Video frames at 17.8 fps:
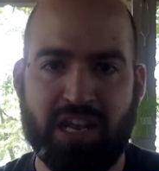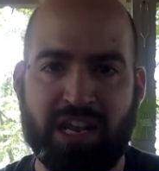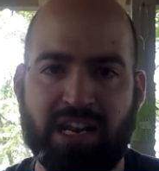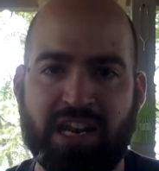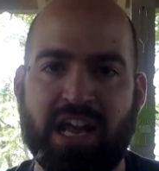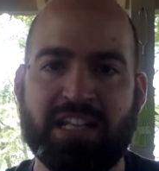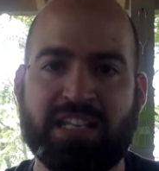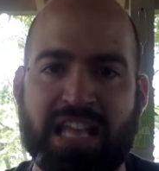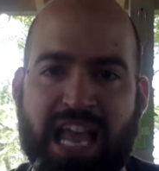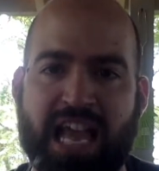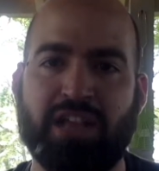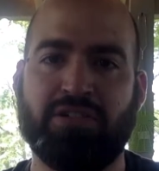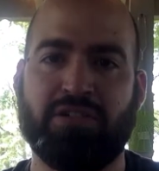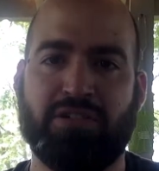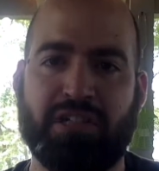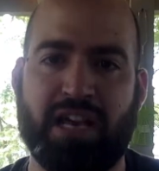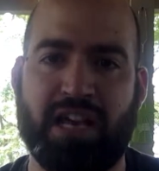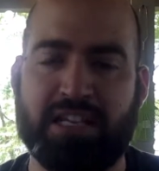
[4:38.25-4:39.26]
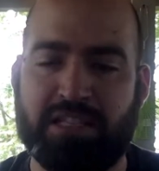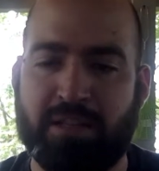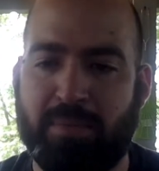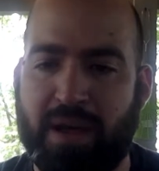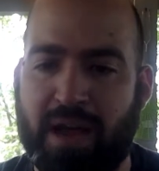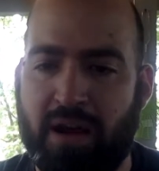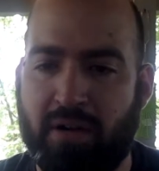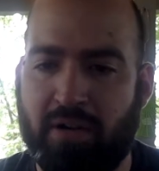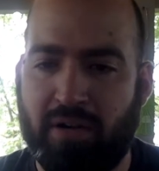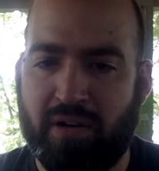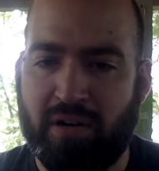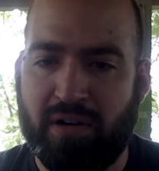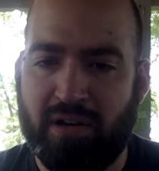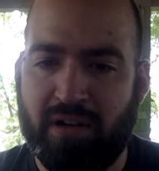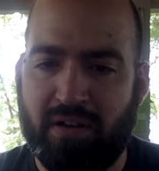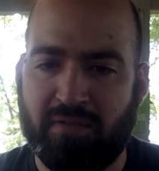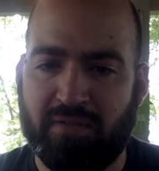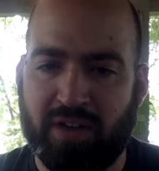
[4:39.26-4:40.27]
not to exercise the power
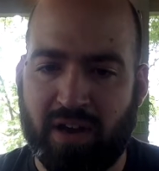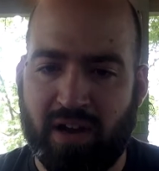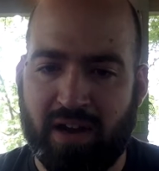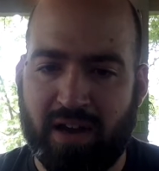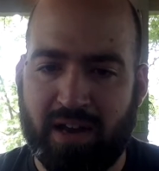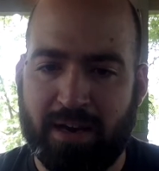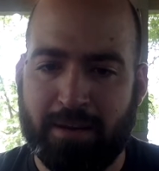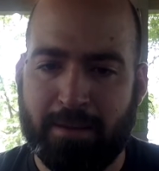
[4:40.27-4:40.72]
of God.